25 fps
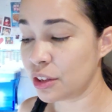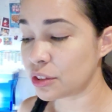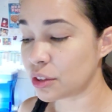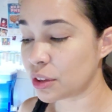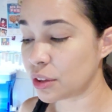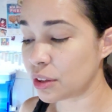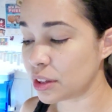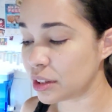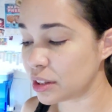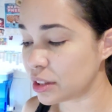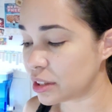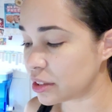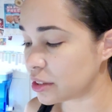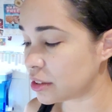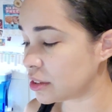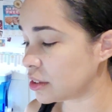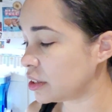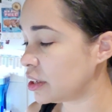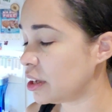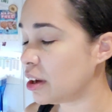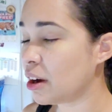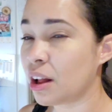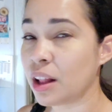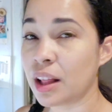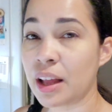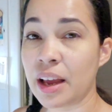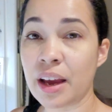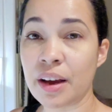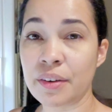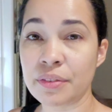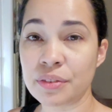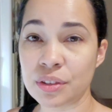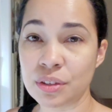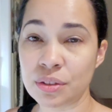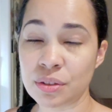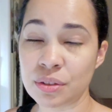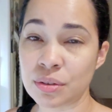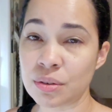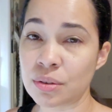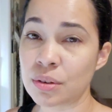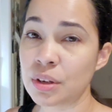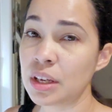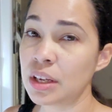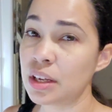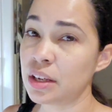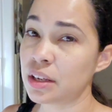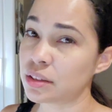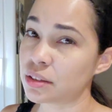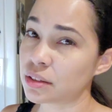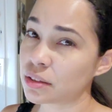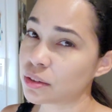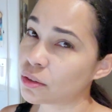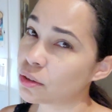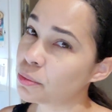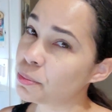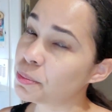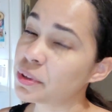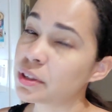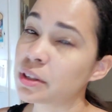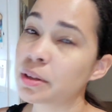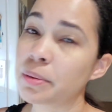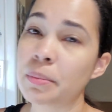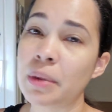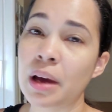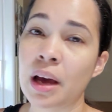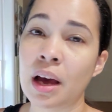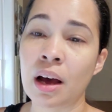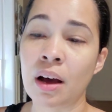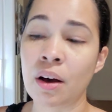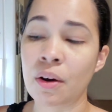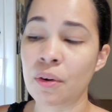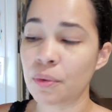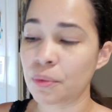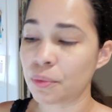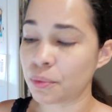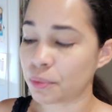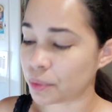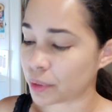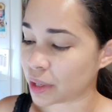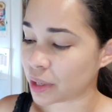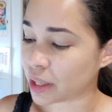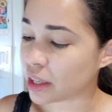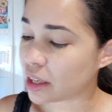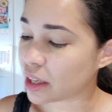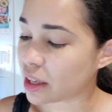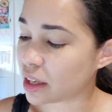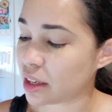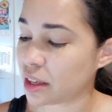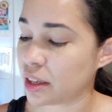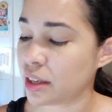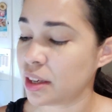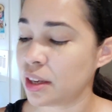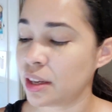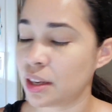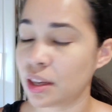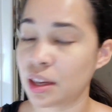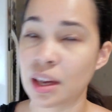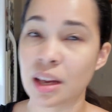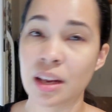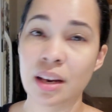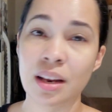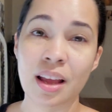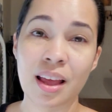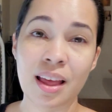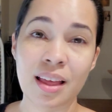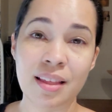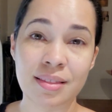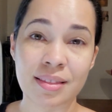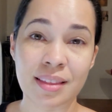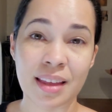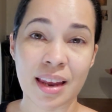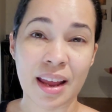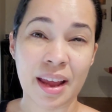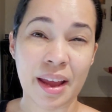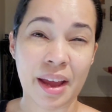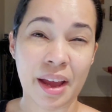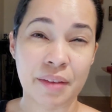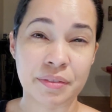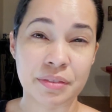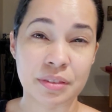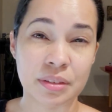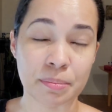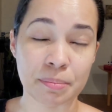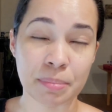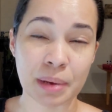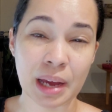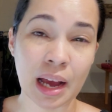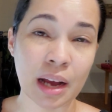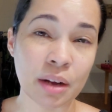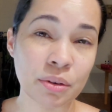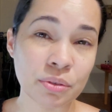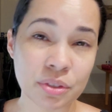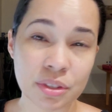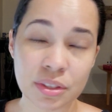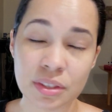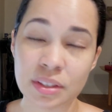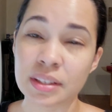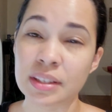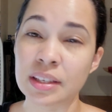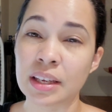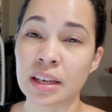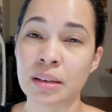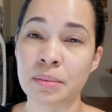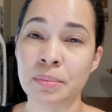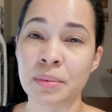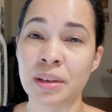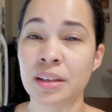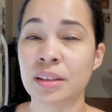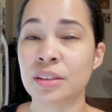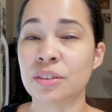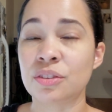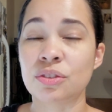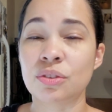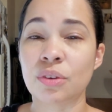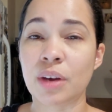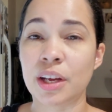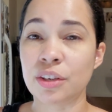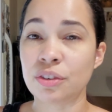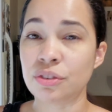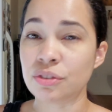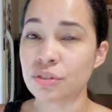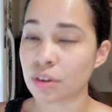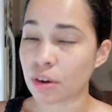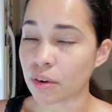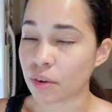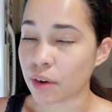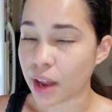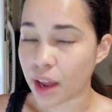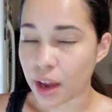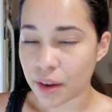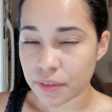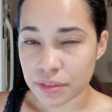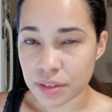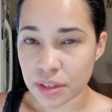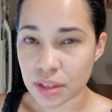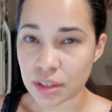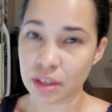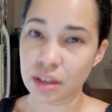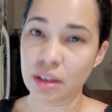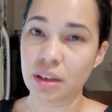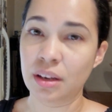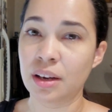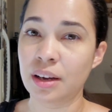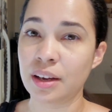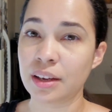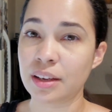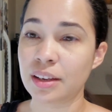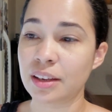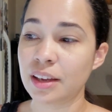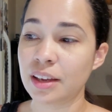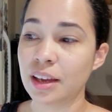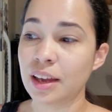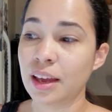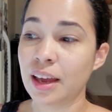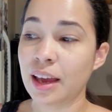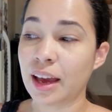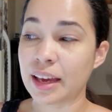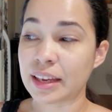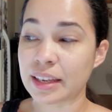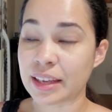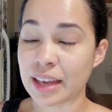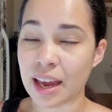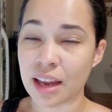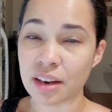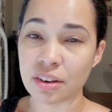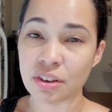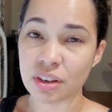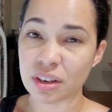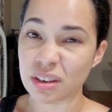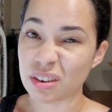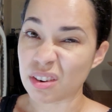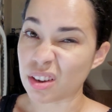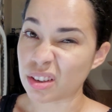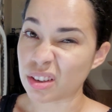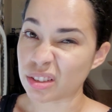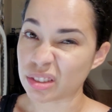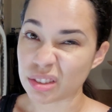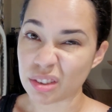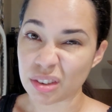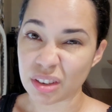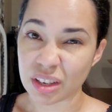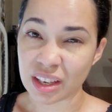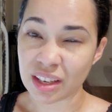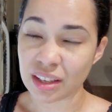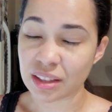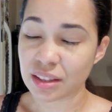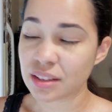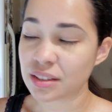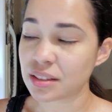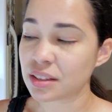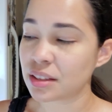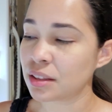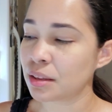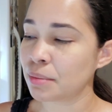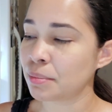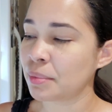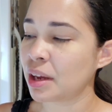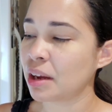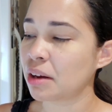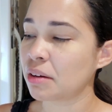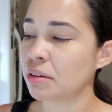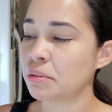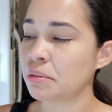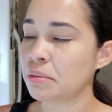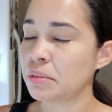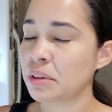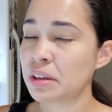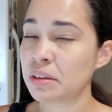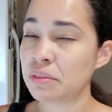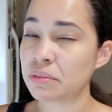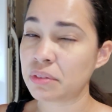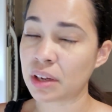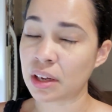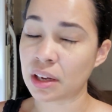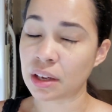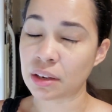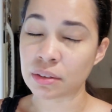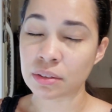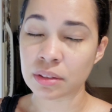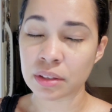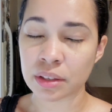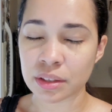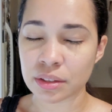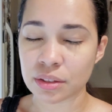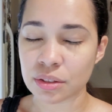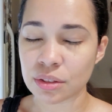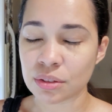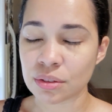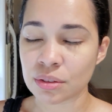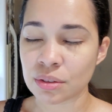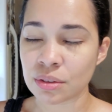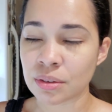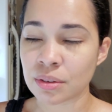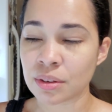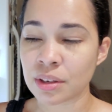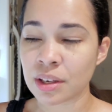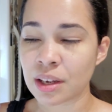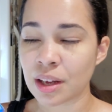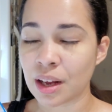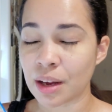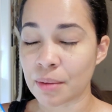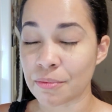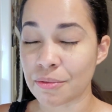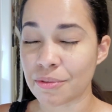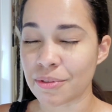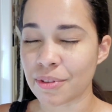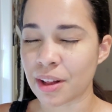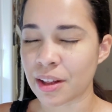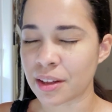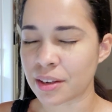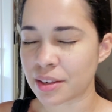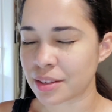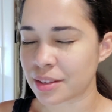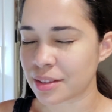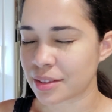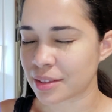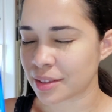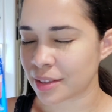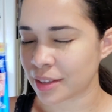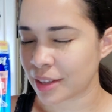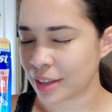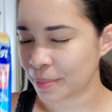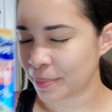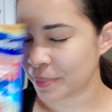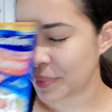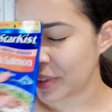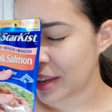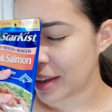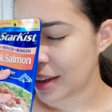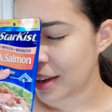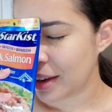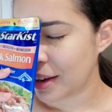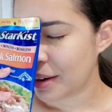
So literally all I have to do is scoop some out, reheat it. Then I have some pouch salmon so I don't have to cook. Again, you can also heat this in the microwave. I don't like to do it. I'm falling asleep.